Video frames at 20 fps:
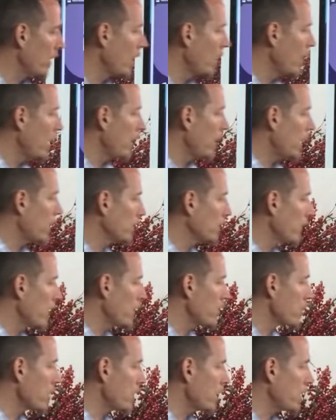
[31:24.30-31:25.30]

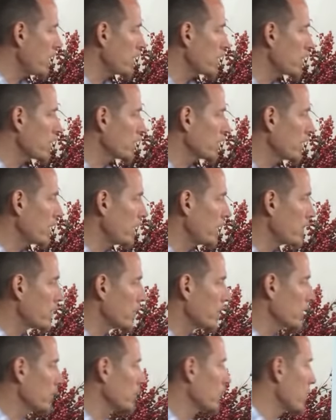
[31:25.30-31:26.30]
elevation in insulin,
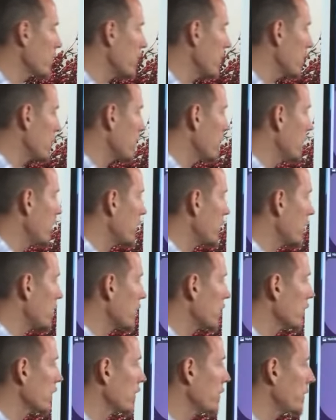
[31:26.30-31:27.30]
insulin resistance, and
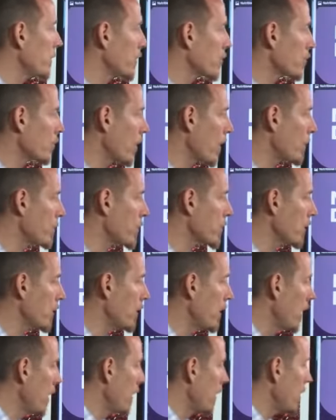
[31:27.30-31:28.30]
sleep disruption.
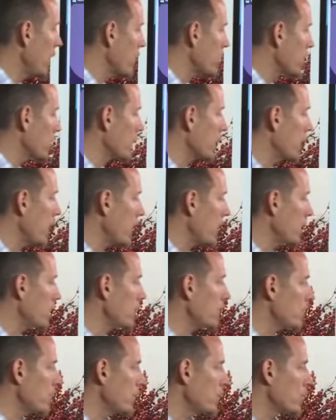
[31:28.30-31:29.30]
And so, again,
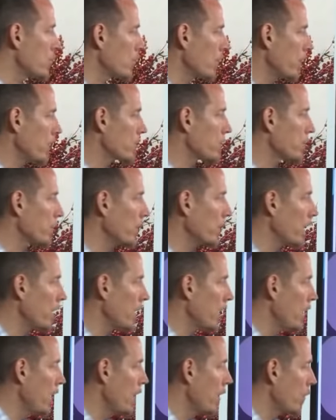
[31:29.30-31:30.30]
these nutrients play
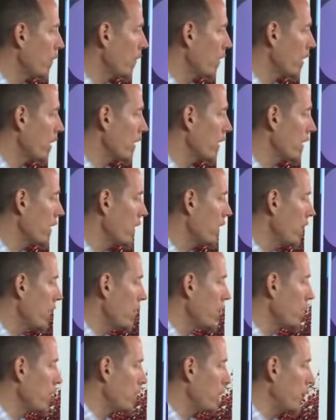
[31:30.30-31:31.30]
one of the
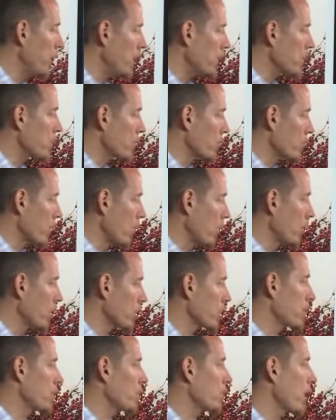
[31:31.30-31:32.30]
biggest roles
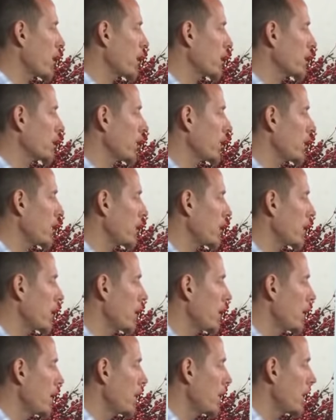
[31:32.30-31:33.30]
in regulating
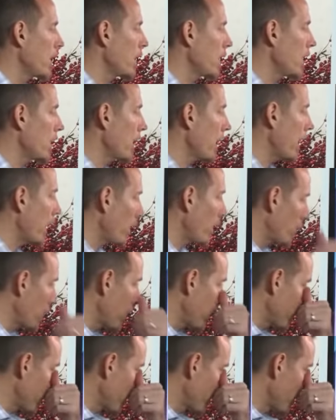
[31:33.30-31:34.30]
uh, how well
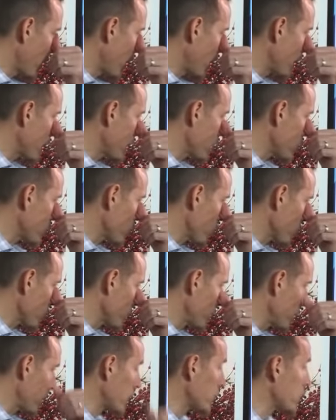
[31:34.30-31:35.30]
your body controls
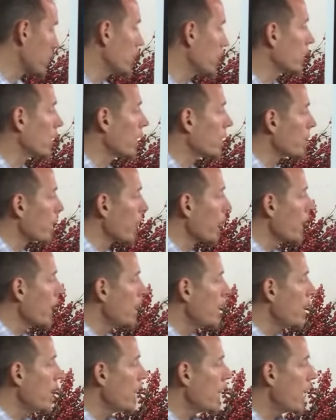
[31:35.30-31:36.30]
blood sugar.
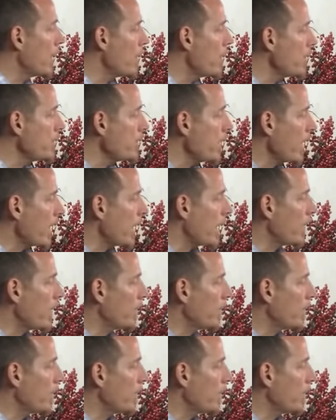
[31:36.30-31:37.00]
And then you have